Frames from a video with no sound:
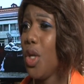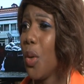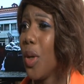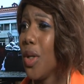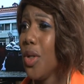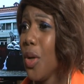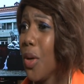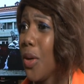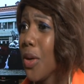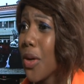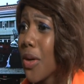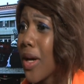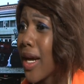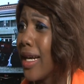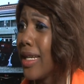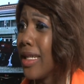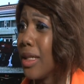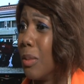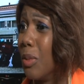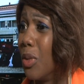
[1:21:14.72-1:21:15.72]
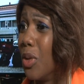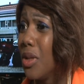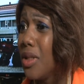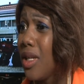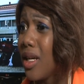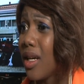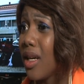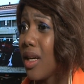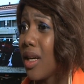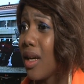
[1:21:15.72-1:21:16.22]
You are no longer in the
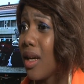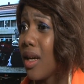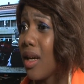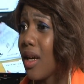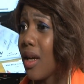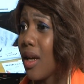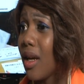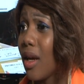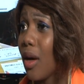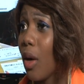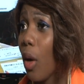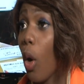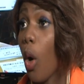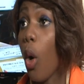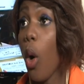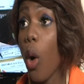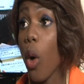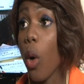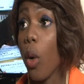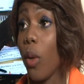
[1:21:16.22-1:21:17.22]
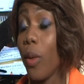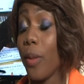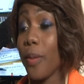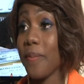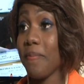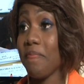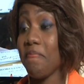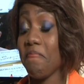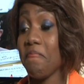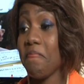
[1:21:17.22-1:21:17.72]
mood? Oh,
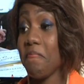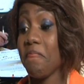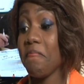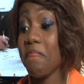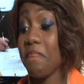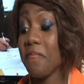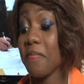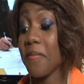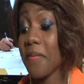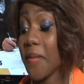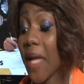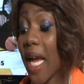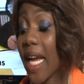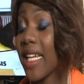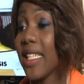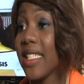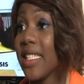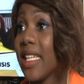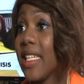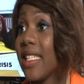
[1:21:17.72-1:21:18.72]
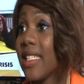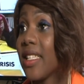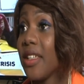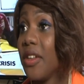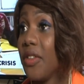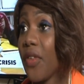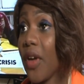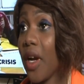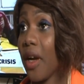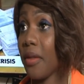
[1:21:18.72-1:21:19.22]
I can see it,
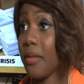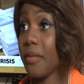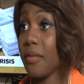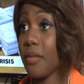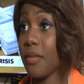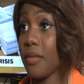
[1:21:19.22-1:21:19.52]
Sylvia.